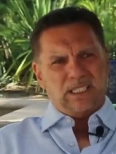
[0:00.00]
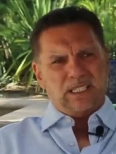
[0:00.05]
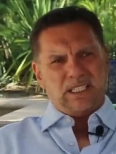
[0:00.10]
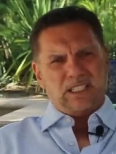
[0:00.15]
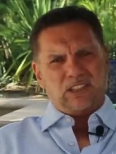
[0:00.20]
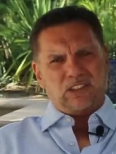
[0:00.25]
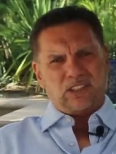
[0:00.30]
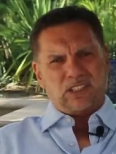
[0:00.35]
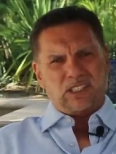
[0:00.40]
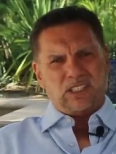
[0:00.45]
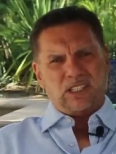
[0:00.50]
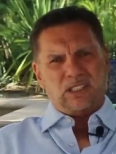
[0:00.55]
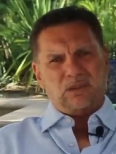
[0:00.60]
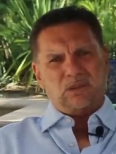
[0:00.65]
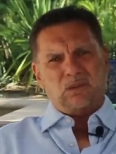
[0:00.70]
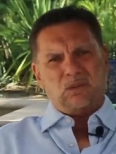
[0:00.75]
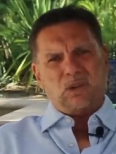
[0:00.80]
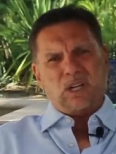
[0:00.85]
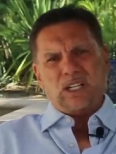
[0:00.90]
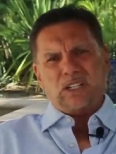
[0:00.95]
He said,
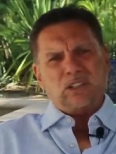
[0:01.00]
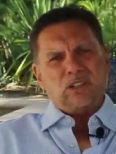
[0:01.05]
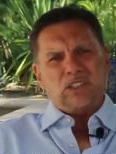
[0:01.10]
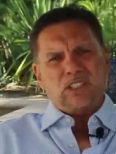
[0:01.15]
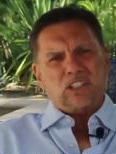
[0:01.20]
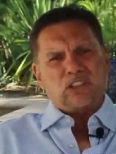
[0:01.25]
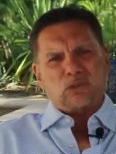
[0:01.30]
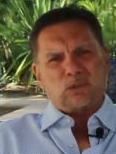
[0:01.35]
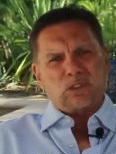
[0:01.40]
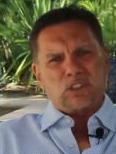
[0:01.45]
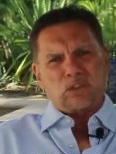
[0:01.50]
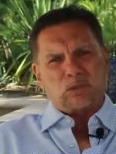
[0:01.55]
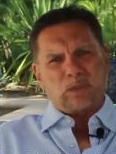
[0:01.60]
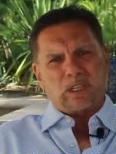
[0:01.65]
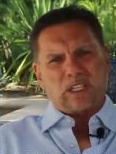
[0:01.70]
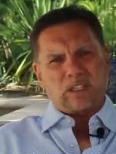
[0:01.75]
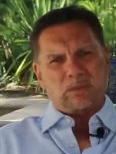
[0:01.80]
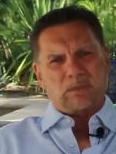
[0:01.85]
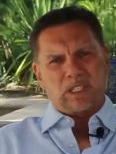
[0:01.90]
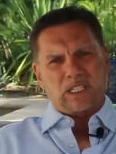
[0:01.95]
Why do you
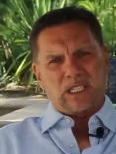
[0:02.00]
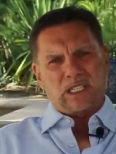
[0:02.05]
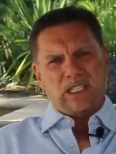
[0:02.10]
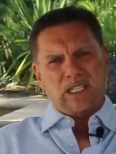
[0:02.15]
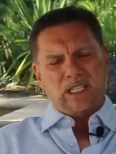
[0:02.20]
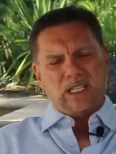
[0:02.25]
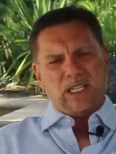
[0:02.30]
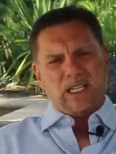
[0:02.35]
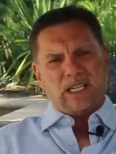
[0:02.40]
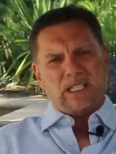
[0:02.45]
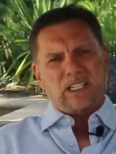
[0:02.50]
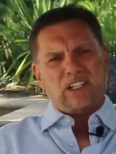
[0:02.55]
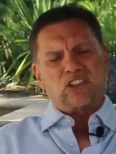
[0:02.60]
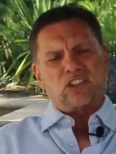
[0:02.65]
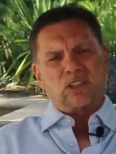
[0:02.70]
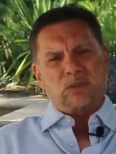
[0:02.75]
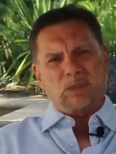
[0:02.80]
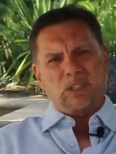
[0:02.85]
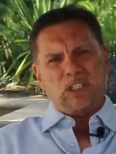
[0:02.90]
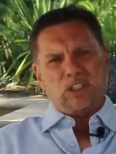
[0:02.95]
disrespect me? And I
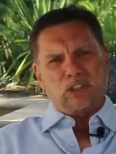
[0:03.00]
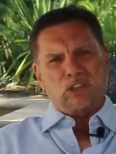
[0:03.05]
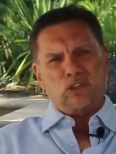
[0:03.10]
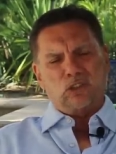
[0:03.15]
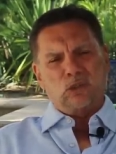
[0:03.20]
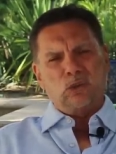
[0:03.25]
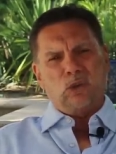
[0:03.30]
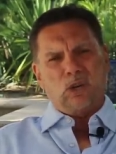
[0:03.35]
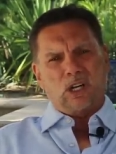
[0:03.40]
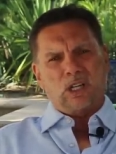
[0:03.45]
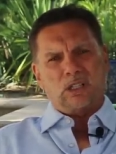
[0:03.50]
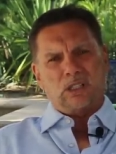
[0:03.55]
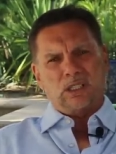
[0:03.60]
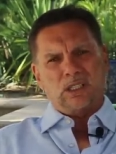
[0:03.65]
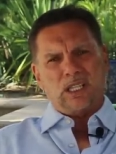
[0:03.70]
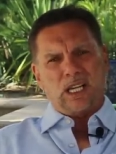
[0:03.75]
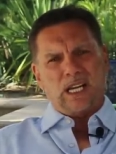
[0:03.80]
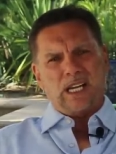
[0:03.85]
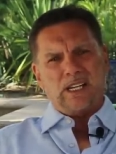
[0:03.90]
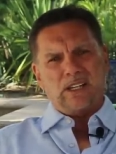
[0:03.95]
said, Because you are a
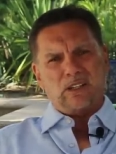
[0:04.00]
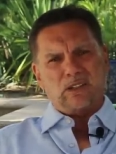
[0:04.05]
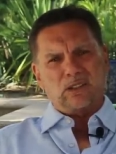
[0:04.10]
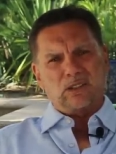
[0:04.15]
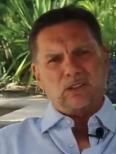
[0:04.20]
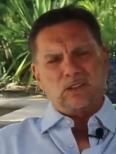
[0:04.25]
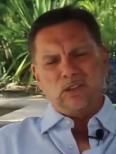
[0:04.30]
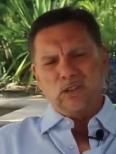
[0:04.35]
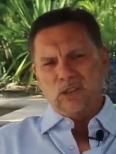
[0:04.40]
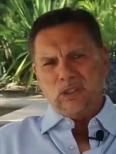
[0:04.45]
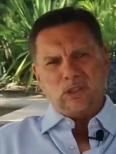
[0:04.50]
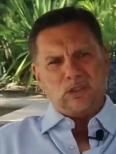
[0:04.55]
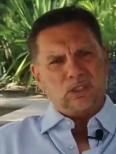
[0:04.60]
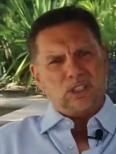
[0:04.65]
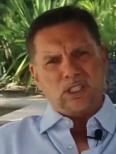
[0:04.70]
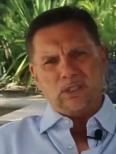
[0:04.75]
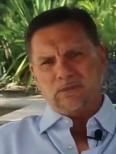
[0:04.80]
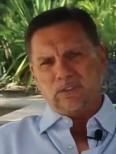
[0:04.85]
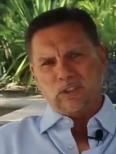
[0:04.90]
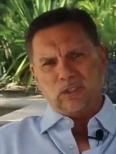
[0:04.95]
liar. You don't
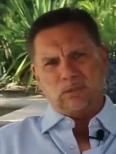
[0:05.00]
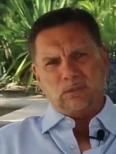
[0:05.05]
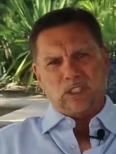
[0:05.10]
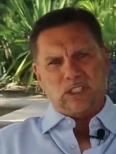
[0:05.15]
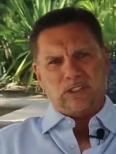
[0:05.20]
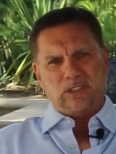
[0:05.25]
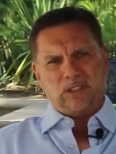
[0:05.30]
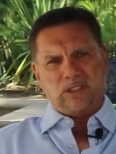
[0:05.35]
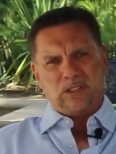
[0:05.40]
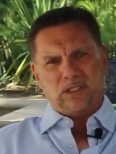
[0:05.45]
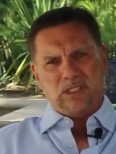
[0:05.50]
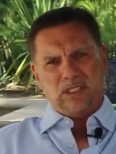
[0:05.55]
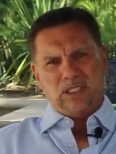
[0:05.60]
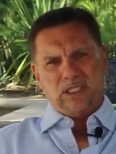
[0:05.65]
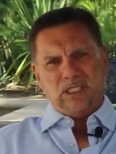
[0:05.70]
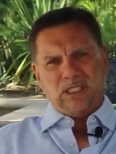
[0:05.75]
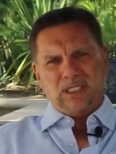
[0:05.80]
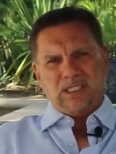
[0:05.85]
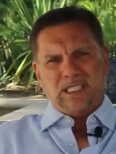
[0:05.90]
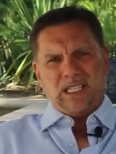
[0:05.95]
love your mother.
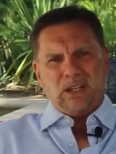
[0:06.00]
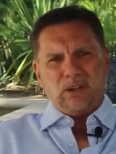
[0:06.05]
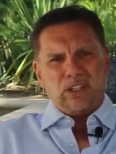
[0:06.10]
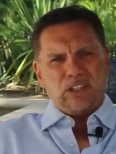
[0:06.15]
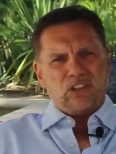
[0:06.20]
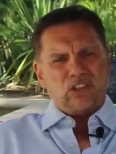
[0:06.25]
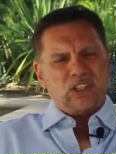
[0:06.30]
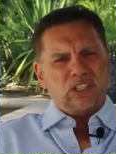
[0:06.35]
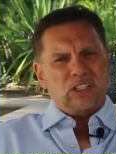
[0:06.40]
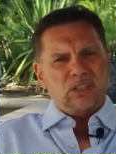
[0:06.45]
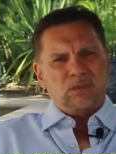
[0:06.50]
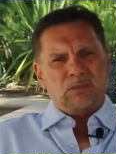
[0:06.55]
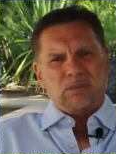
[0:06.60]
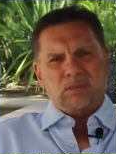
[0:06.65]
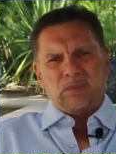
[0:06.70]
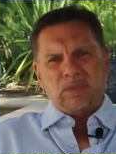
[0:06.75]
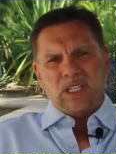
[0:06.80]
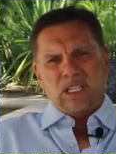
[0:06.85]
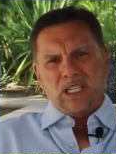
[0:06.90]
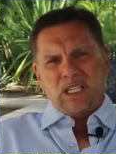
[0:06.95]
Now I seen
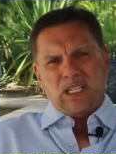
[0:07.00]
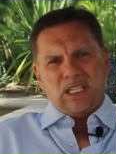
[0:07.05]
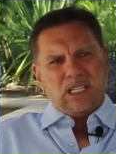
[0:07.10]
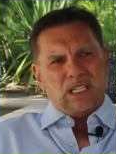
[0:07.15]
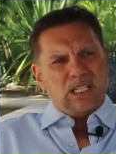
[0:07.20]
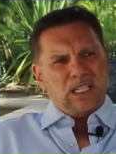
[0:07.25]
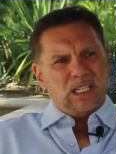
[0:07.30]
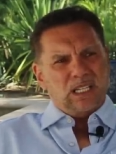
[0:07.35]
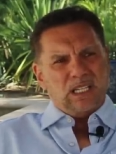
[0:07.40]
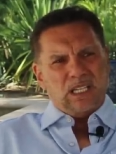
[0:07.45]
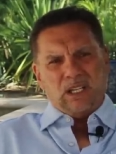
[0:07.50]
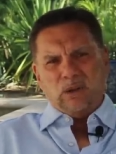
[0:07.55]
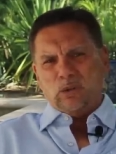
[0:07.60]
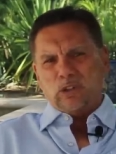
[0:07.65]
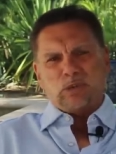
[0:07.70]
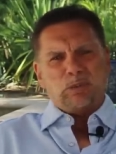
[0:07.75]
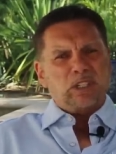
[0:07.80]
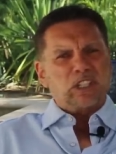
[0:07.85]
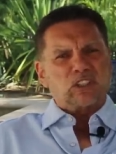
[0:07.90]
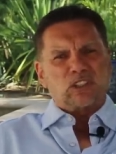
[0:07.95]
him, it
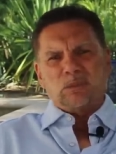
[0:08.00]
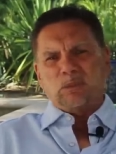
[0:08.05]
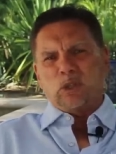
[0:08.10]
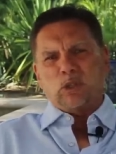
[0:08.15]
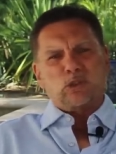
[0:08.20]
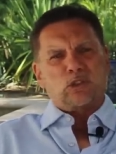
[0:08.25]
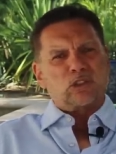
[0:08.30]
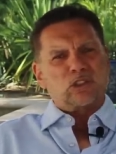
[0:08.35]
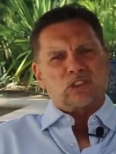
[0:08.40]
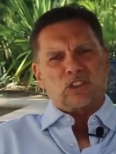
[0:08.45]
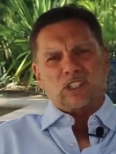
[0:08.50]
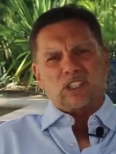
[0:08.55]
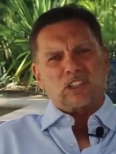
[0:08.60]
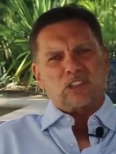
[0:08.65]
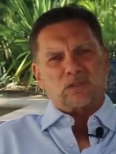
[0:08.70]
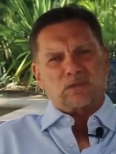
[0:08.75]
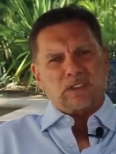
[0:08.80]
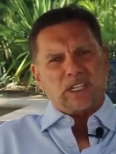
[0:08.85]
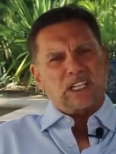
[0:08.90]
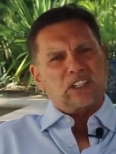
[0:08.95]
was mixed emotions in
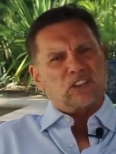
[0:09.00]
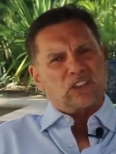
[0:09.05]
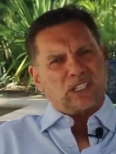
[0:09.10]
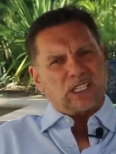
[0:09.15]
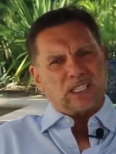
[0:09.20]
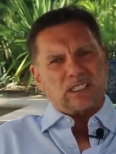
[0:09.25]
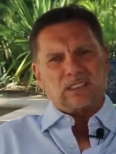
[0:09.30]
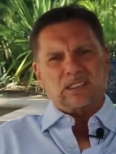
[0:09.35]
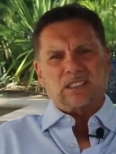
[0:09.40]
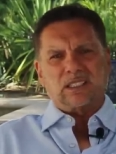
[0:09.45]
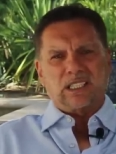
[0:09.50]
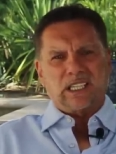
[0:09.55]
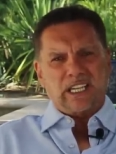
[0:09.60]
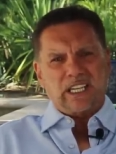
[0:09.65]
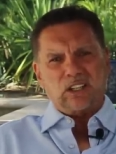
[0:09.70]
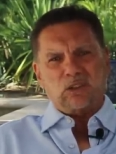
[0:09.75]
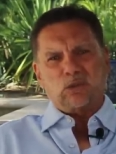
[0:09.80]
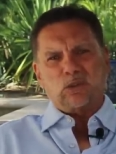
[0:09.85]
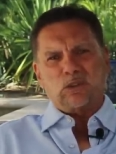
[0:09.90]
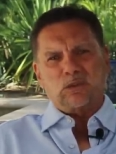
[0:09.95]
his face. He got a little
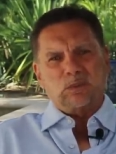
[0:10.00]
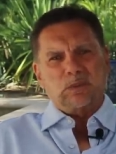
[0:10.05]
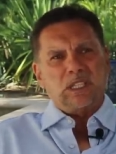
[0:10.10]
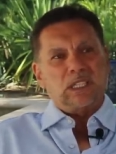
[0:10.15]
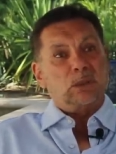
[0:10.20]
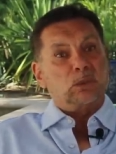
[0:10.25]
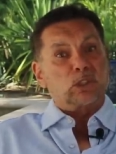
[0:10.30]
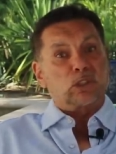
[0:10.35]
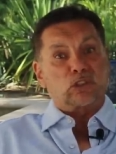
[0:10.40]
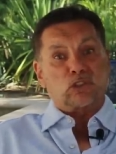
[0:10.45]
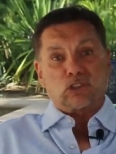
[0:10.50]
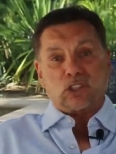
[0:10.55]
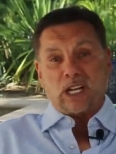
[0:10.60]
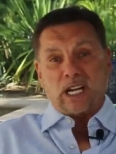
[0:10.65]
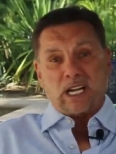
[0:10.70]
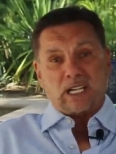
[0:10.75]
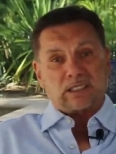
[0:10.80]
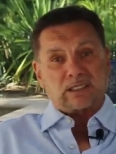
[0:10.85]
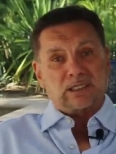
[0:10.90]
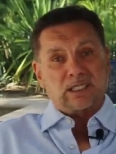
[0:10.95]
angry with me. He was
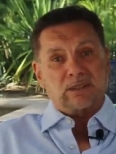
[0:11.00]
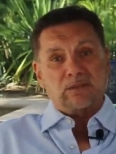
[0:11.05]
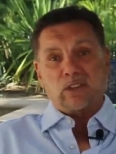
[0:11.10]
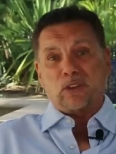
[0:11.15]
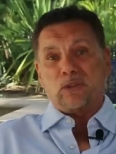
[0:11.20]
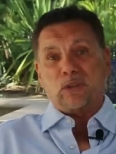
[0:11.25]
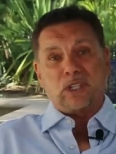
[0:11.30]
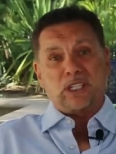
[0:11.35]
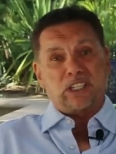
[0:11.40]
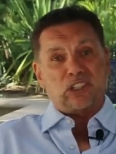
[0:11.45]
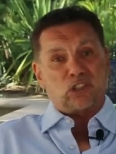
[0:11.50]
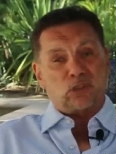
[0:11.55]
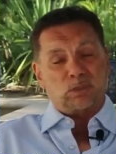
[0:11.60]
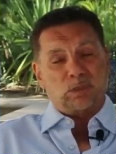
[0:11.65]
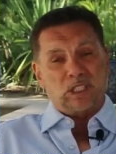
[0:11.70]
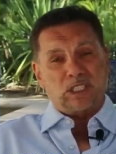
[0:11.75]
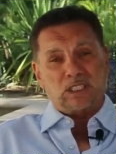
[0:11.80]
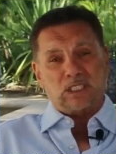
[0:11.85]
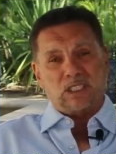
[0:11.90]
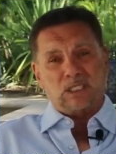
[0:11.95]
shocked, never thought I'd
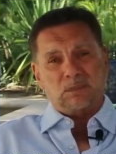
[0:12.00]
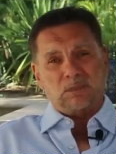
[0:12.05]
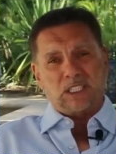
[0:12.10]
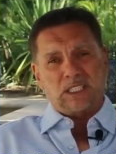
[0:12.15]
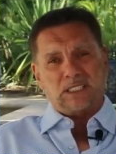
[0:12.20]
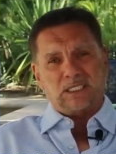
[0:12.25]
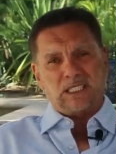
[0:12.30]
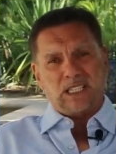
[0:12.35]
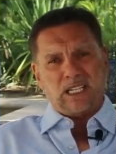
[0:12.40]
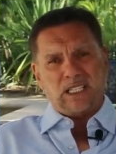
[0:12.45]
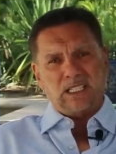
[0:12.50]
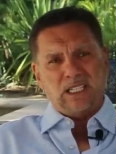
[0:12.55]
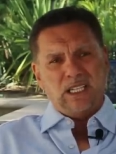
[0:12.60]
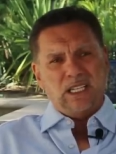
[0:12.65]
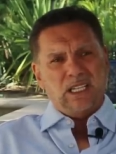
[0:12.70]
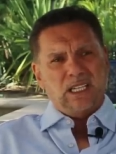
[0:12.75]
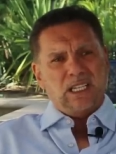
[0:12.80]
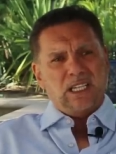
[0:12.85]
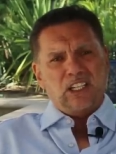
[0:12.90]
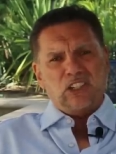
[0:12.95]
speak to him like that.
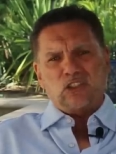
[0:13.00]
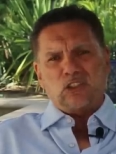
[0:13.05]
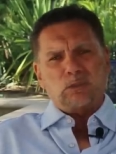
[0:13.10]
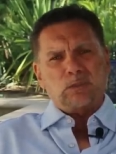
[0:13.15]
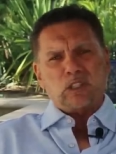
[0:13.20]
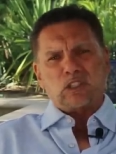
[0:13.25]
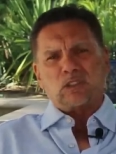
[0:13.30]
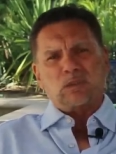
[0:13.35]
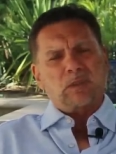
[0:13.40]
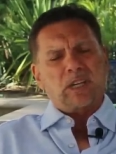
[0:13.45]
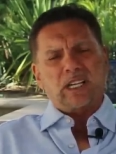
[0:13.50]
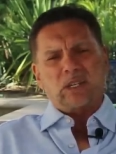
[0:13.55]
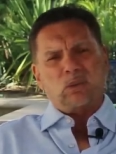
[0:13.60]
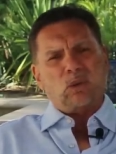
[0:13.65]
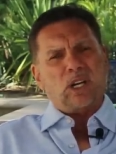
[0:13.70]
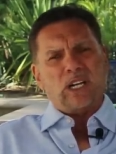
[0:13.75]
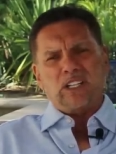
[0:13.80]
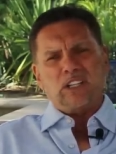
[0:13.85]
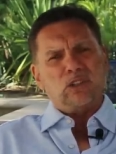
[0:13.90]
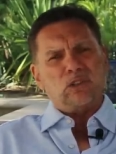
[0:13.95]
He said, Mr. Mike,
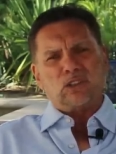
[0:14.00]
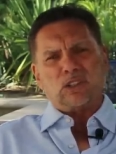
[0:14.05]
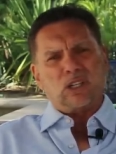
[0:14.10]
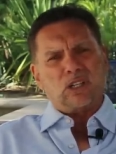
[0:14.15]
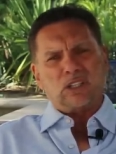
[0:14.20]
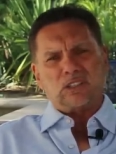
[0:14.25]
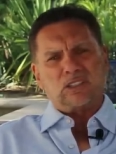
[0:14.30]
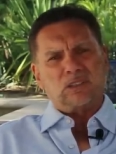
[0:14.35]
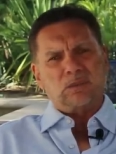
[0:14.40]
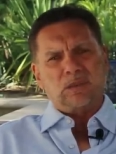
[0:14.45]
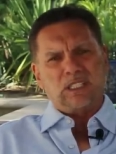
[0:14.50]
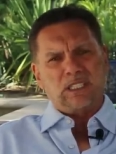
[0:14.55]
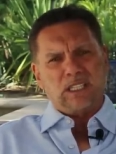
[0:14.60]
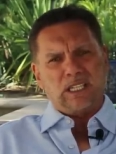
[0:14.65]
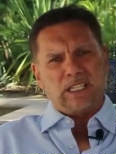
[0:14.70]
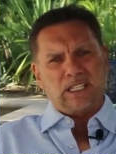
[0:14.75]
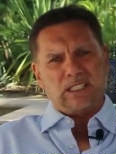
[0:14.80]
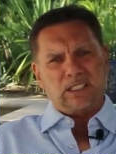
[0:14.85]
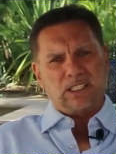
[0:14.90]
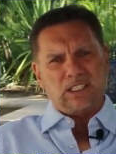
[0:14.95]
why do you talk to me
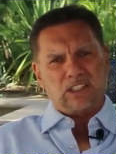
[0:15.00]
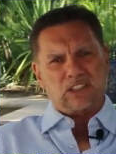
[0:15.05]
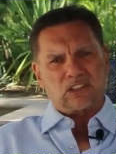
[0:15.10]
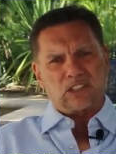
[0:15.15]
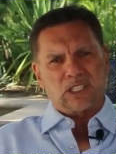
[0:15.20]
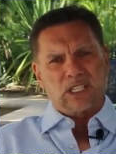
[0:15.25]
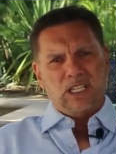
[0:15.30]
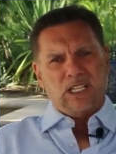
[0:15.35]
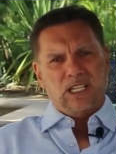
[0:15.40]
like this?